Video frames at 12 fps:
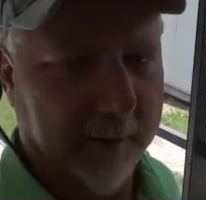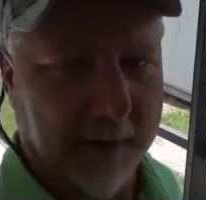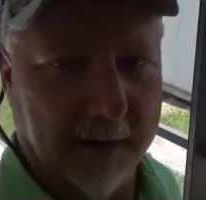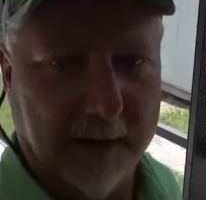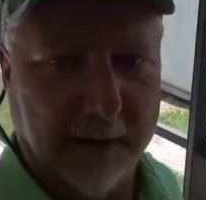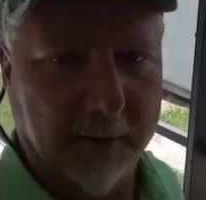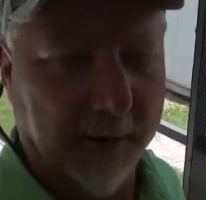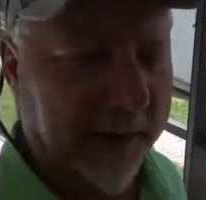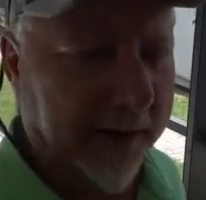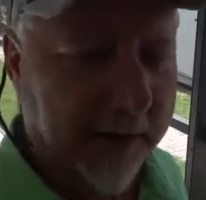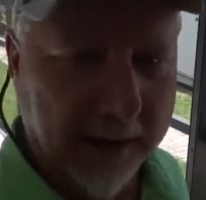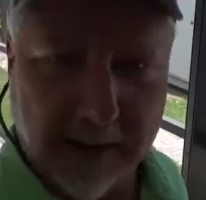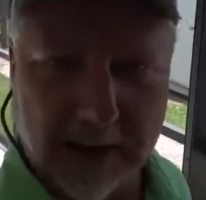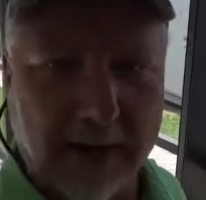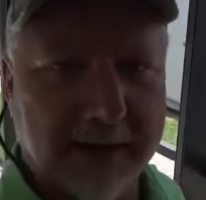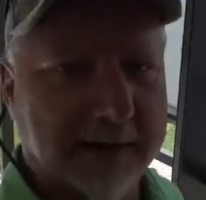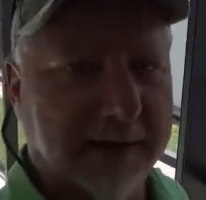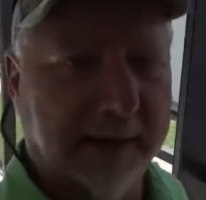Uh, won't need any
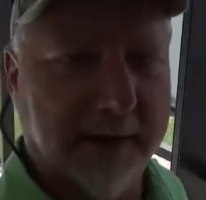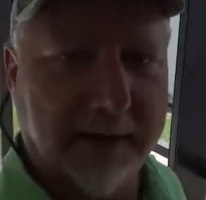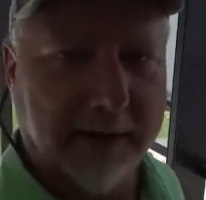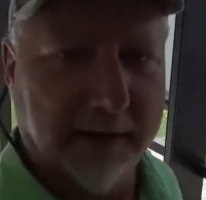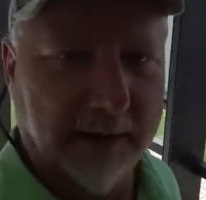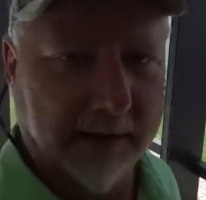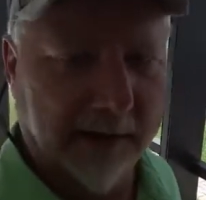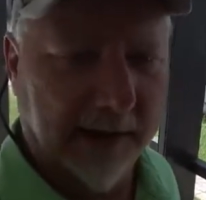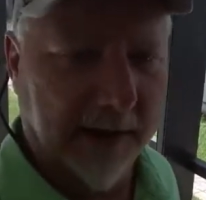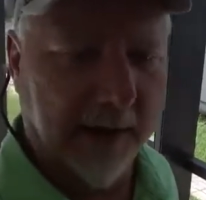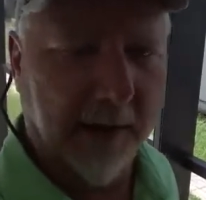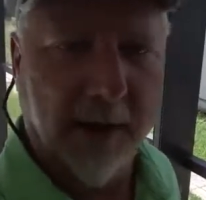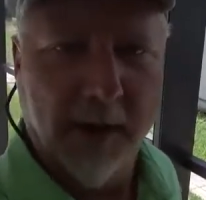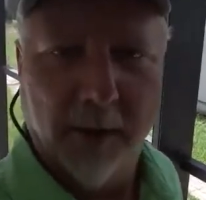icing, anything like that.